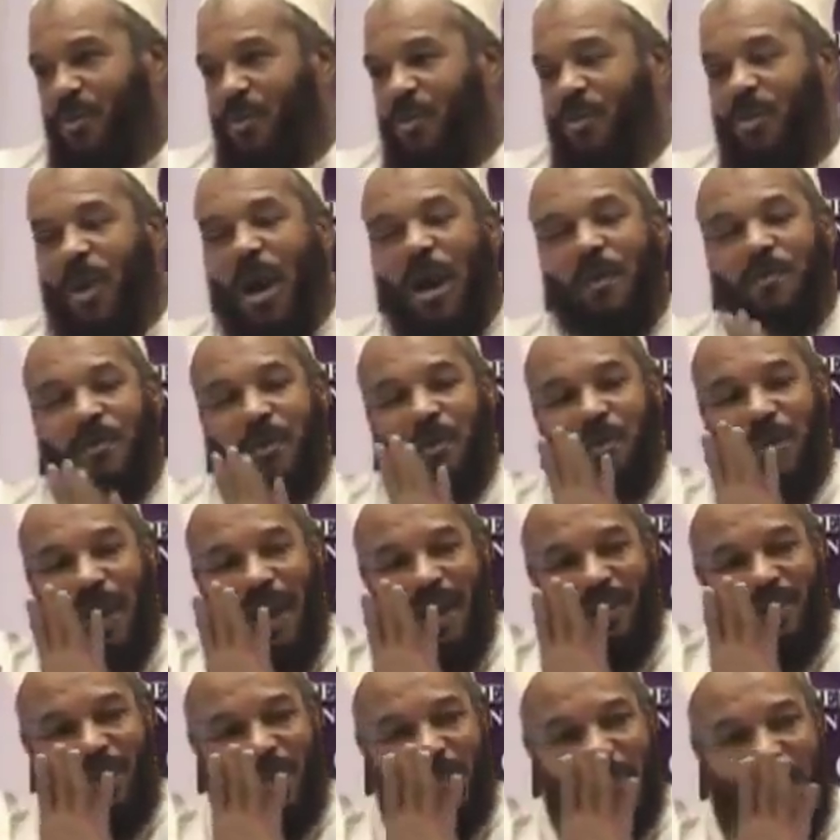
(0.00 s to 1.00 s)
You have the
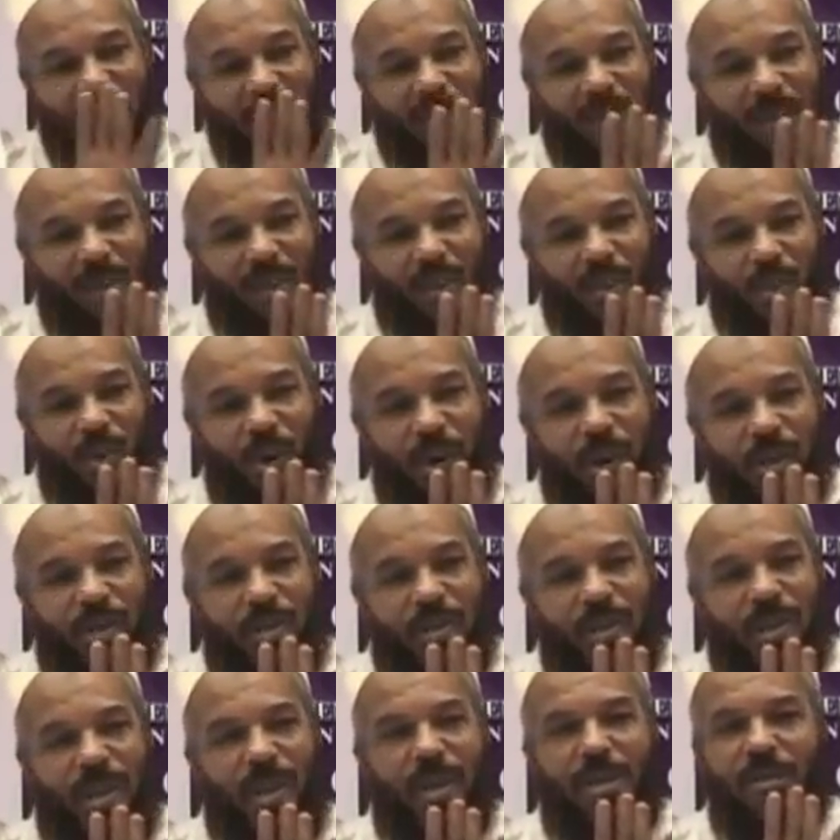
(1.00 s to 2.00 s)
right to make your
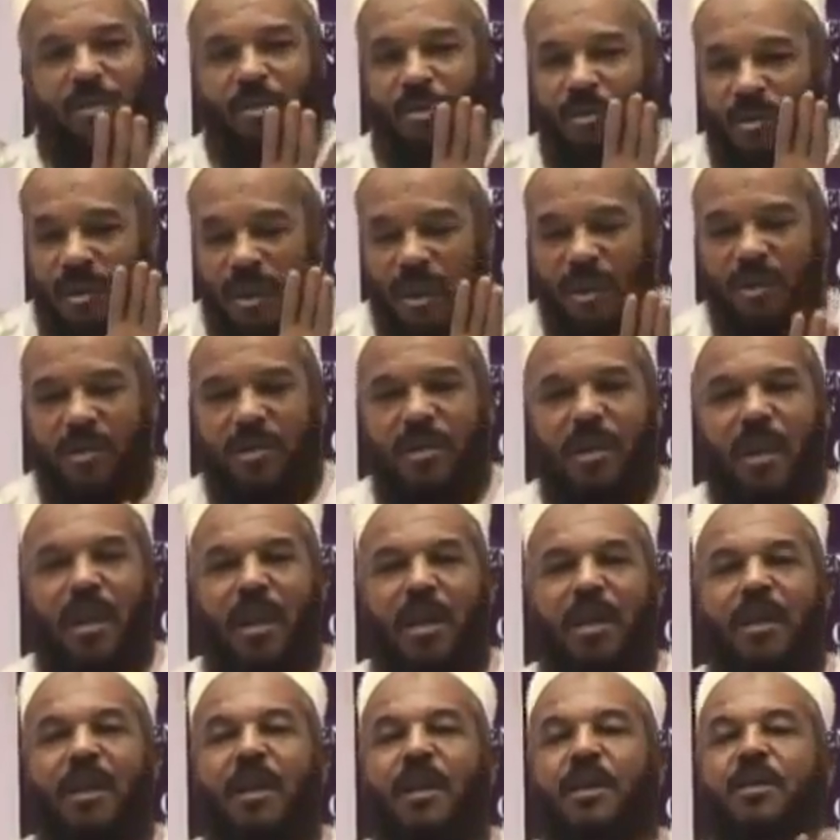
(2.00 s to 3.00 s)
choice. No, they're
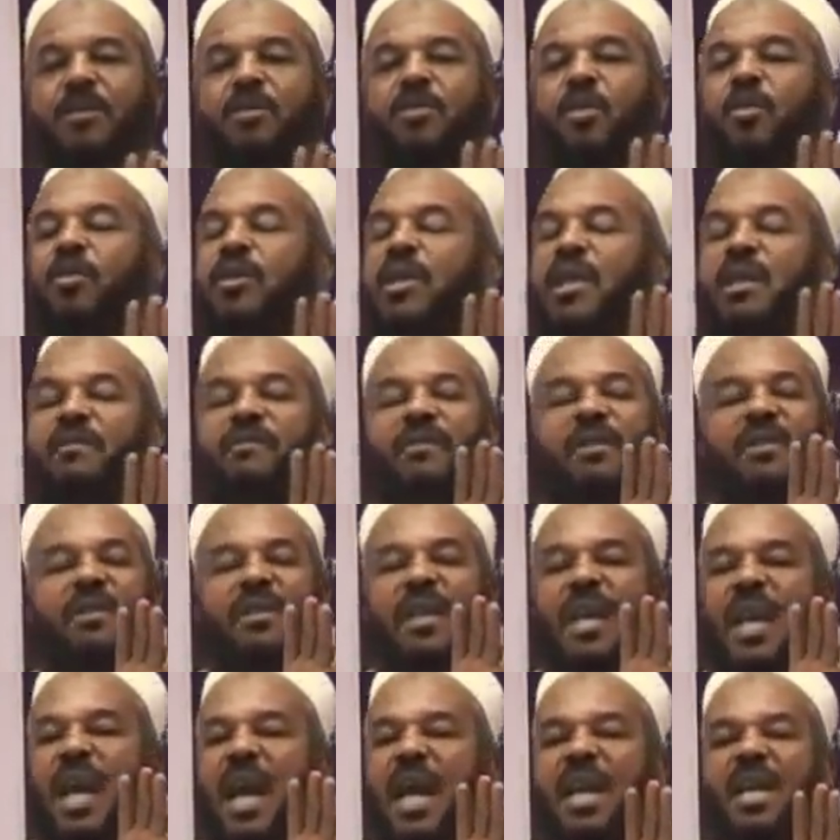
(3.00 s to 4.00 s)
saying, don't even
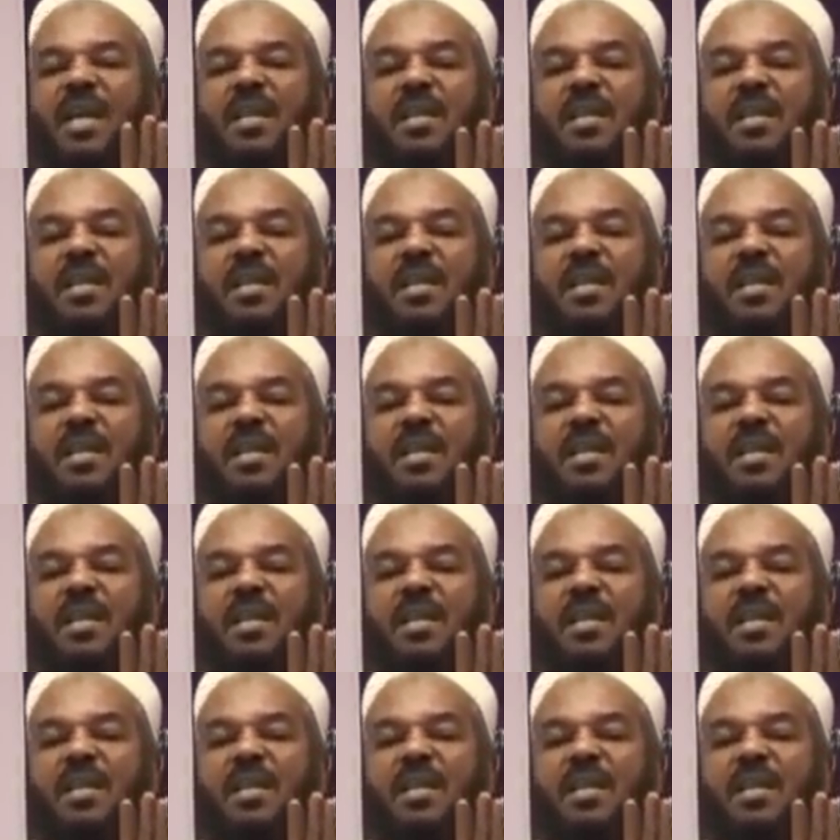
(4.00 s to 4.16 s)
say